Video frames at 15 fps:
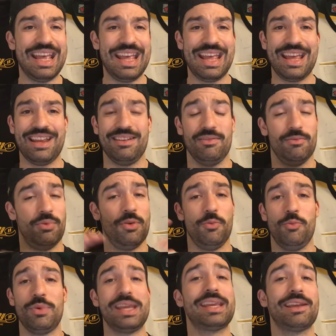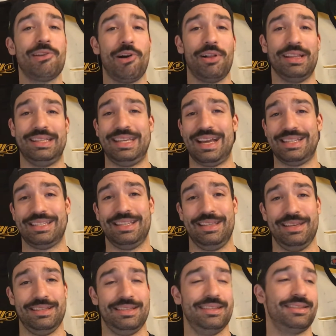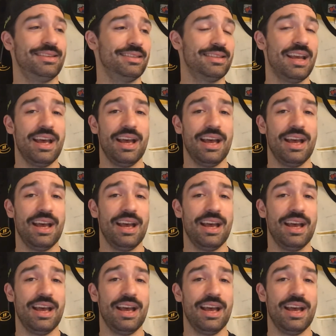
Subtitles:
and we can all attest to this. This is,